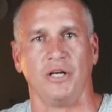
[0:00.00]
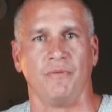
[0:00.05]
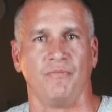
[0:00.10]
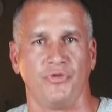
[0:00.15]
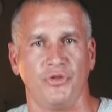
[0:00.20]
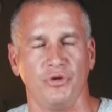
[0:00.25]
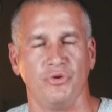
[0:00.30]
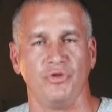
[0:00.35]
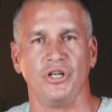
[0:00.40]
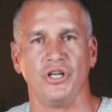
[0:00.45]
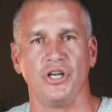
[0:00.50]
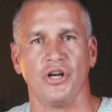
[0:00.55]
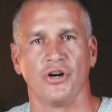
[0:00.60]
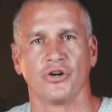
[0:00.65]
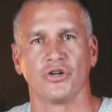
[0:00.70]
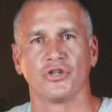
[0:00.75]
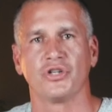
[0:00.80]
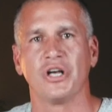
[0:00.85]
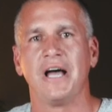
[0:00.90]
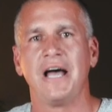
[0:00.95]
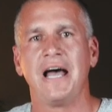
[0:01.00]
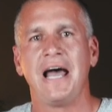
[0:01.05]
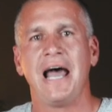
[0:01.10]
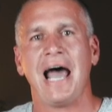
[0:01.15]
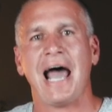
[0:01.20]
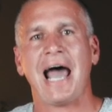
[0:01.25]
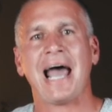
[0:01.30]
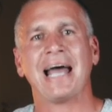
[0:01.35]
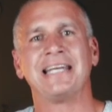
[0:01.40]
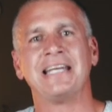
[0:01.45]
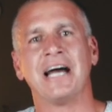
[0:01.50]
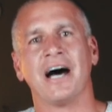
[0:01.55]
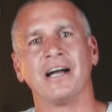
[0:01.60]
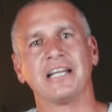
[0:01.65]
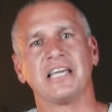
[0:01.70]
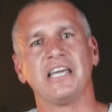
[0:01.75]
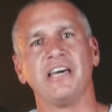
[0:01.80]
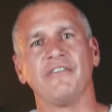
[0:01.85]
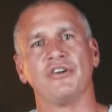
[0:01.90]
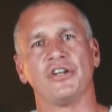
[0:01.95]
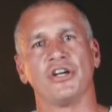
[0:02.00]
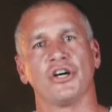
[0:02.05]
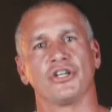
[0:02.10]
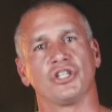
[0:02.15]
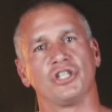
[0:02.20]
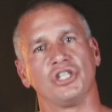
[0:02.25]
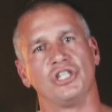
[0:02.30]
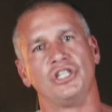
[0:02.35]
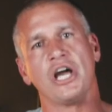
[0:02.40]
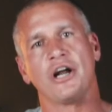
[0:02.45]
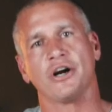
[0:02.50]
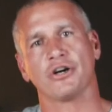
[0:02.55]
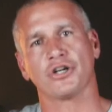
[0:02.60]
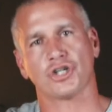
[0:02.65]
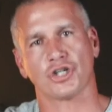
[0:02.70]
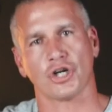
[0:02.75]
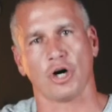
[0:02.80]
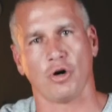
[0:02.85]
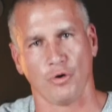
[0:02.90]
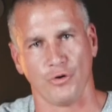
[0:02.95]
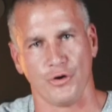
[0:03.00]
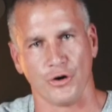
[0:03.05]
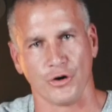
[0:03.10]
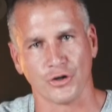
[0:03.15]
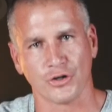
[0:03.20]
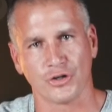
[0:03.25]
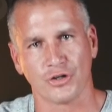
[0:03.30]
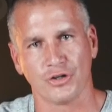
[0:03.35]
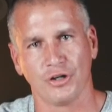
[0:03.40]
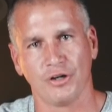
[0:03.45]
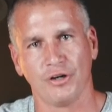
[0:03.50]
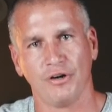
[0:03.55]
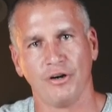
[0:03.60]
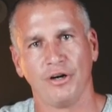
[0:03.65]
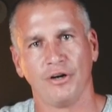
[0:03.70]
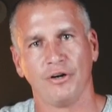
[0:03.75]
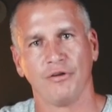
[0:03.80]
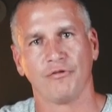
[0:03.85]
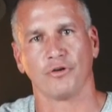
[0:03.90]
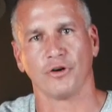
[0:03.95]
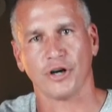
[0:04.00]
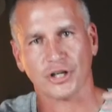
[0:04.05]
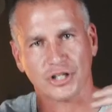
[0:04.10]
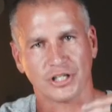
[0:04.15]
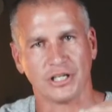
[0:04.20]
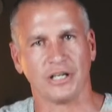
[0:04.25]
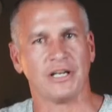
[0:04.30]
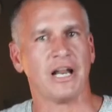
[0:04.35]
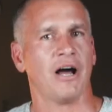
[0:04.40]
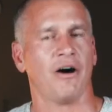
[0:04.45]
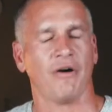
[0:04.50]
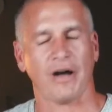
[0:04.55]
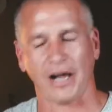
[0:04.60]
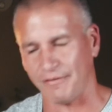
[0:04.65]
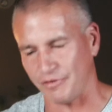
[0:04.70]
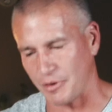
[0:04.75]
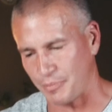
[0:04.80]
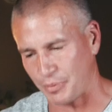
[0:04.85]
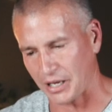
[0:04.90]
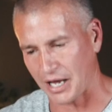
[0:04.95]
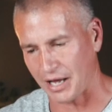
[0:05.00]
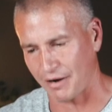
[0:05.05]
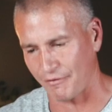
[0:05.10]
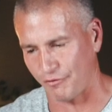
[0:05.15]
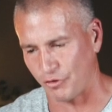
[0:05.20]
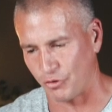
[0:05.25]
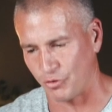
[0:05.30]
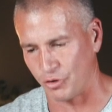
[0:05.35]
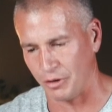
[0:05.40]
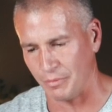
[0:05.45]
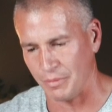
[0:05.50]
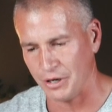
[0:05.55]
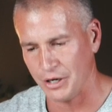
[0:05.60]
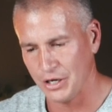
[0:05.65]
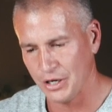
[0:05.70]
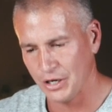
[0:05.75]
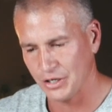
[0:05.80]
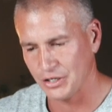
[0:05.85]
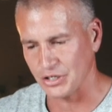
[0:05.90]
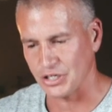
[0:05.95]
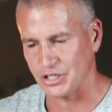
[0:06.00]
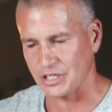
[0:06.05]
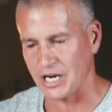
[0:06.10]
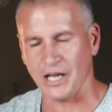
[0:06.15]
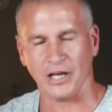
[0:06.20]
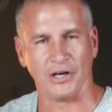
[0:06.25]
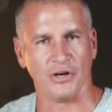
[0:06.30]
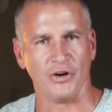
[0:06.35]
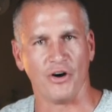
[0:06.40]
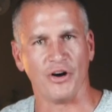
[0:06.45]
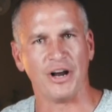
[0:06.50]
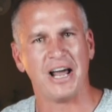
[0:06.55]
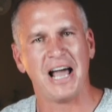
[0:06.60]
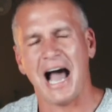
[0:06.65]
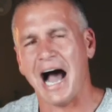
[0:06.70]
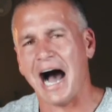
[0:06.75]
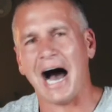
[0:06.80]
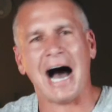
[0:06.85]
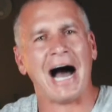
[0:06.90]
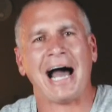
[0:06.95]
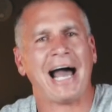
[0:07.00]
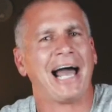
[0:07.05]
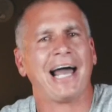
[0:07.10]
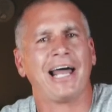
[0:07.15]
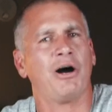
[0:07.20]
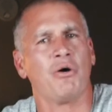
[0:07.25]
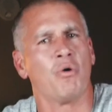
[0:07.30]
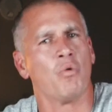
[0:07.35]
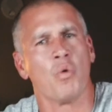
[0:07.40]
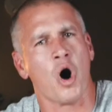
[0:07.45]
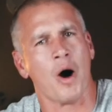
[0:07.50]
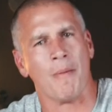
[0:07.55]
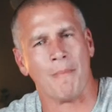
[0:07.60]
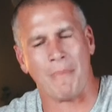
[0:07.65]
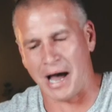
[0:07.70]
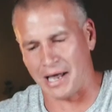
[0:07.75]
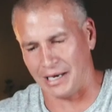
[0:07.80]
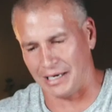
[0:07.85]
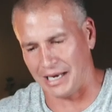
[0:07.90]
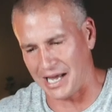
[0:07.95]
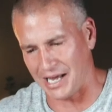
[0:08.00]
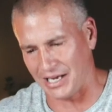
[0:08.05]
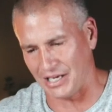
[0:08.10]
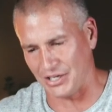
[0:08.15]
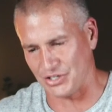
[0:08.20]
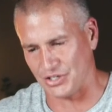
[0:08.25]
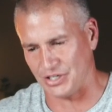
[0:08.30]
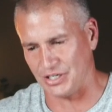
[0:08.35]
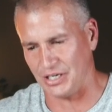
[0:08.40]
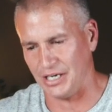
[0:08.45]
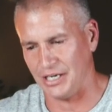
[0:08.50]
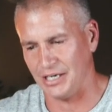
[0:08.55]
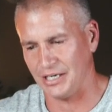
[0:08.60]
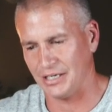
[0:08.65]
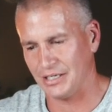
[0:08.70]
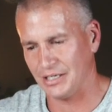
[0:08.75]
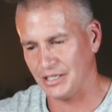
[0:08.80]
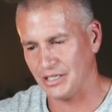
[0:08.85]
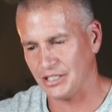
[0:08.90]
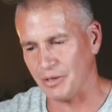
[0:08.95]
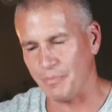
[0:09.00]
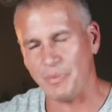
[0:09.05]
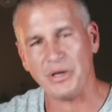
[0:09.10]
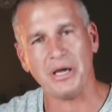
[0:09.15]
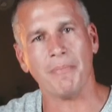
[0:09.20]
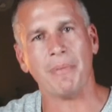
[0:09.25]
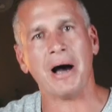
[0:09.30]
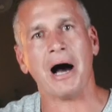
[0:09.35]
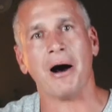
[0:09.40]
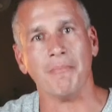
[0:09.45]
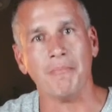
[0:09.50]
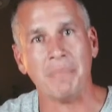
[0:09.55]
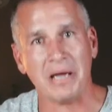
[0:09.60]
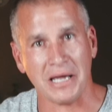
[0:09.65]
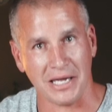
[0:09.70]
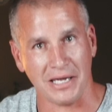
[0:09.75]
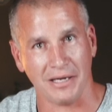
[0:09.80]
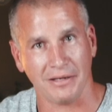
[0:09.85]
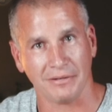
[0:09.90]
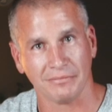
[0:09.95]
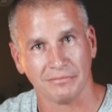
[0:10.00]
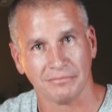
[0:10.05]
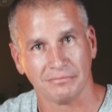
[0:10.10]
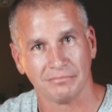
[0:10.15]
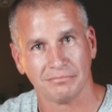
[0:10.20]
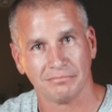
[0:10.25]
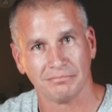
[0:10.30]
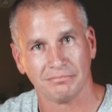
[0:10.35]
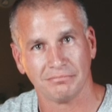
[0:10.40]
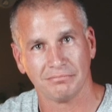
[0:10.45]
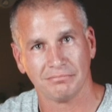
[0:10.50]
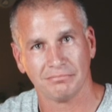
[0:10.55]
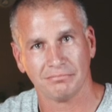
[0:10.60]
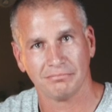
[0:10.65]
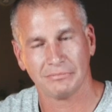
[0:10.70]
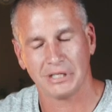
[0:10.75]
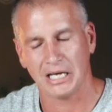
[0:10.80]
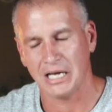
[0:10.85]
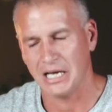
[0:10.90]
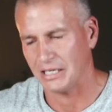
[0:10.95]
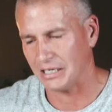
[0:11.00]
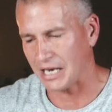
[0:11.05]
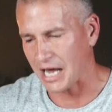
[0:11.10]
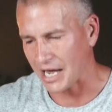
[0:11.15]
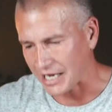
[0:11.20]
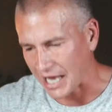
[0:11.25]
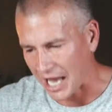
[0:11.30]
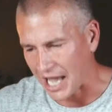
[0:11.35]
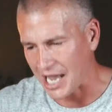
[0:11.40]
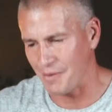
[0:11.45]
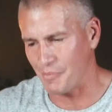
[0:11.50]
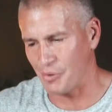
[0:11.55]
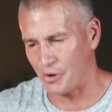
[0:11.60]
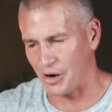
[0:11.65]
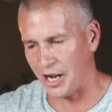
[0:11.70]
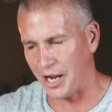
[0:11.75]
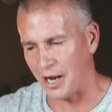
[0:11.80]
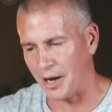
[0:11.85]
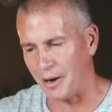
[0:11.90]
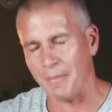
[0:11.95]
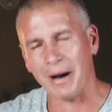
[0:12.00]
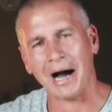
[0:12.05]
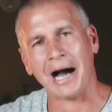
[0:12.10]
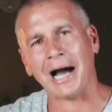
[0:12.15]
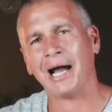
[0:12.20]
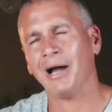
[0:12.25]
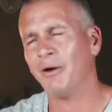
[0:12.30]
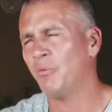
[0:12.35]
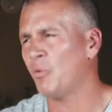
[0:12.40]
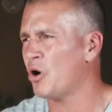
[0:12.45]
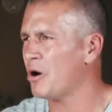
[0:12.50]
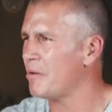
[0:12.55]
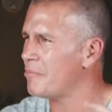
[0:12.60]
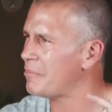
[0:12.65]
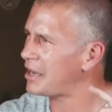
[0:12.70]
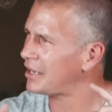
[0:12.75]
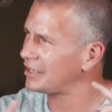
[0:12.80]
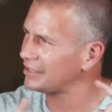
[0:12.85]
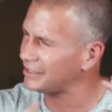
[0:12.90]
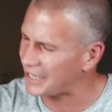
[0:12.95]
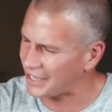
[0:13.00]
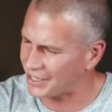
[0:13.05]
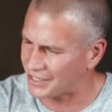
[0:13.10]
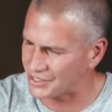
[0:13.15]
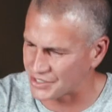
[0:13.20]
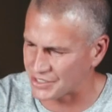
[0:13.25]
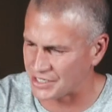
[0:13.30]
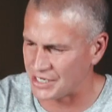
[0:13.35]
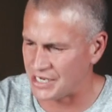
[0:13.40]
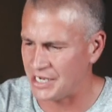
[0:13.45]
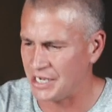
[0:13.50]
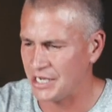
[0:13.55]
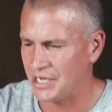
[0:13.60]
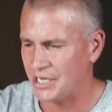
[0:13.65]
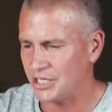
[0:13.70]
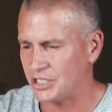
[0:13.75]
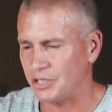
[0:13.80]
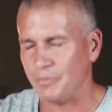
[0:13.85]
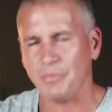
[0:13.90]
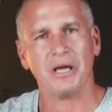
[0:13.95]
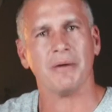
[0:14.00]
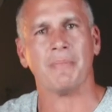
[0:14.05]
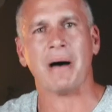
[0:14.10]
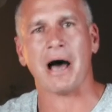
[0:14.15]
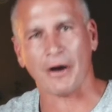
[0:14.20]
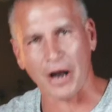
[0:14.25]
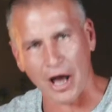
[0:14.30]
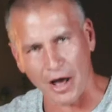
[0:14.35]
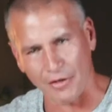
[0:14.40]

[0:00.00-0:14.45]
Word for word: them through the years had not given us their shoulders for us to now have a platform to stand on. I don't want my legacy to be about me. Like Abraham, I want my legacy to be about